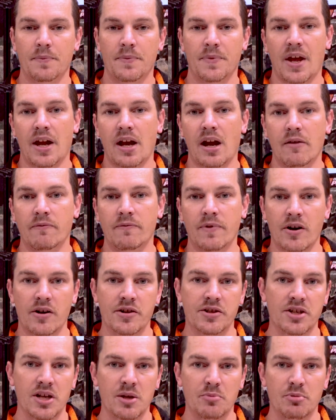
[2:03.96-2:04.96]
They are
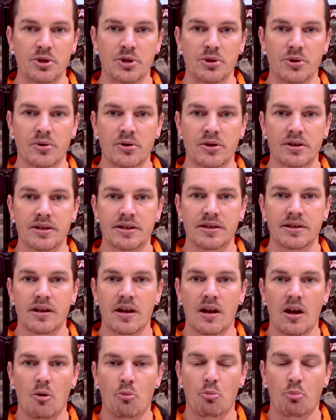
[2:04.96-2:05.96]
very cheap insurance,
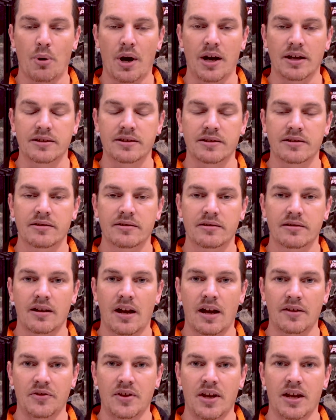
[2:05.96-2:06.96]
but
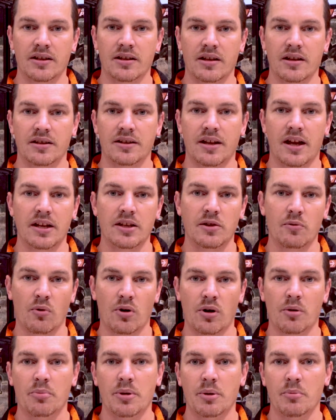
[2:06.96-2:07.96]
at the end of the day, you
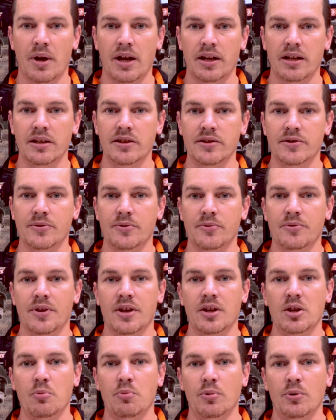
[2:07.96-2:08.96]
want to be making sure
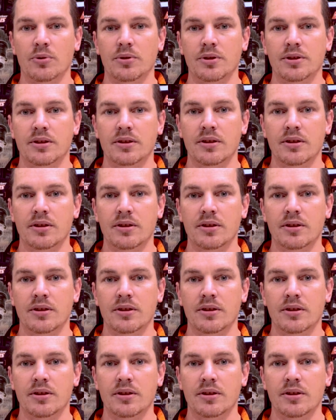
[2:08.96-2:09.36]
that you put